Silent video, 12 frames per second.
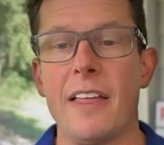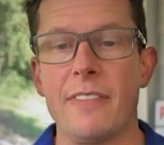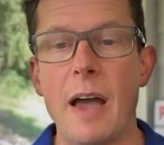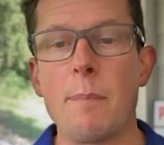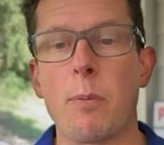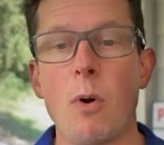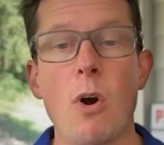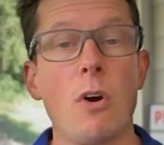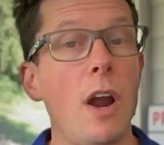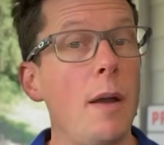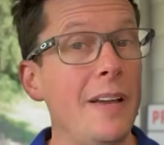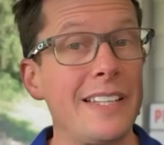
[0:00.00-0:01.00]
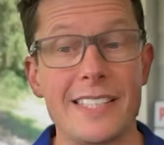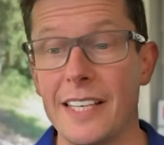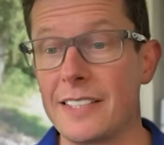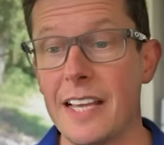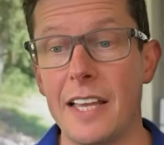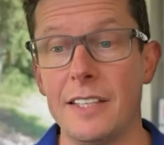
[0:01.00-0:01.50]
That program has
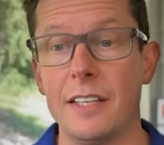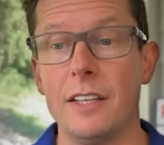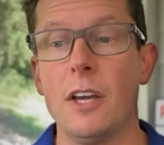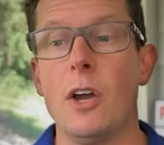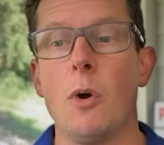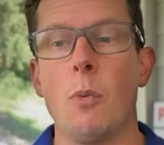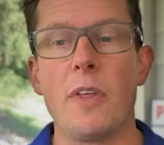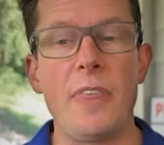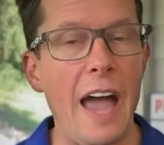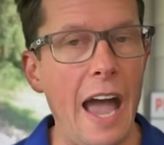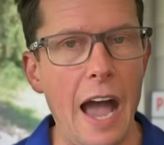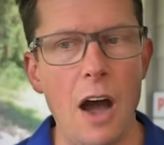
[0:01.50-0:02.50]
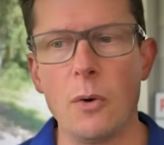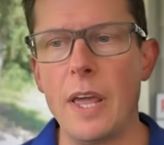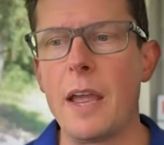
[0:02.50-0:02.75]
since ended without